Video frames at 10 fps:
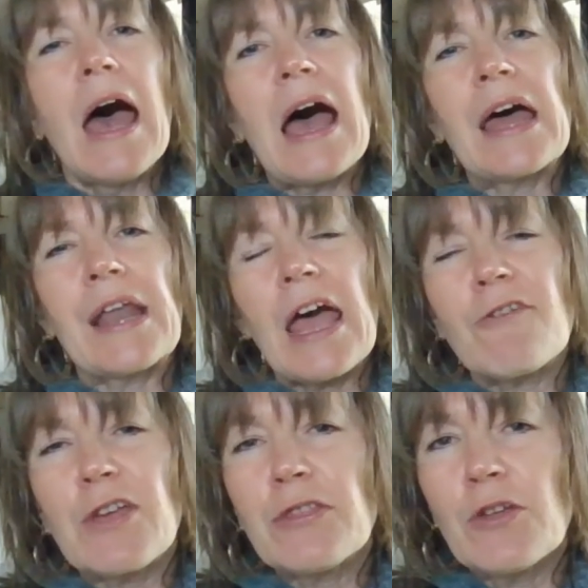and
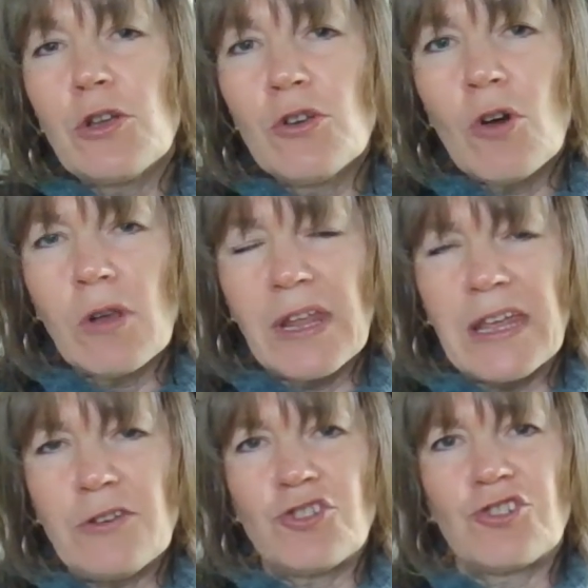having the
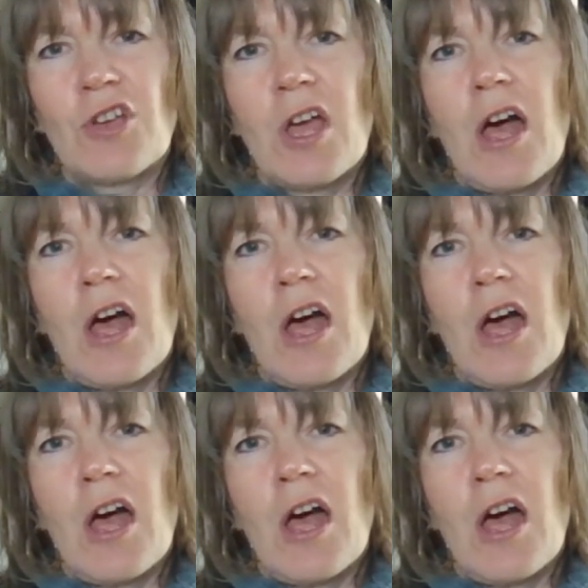knowledge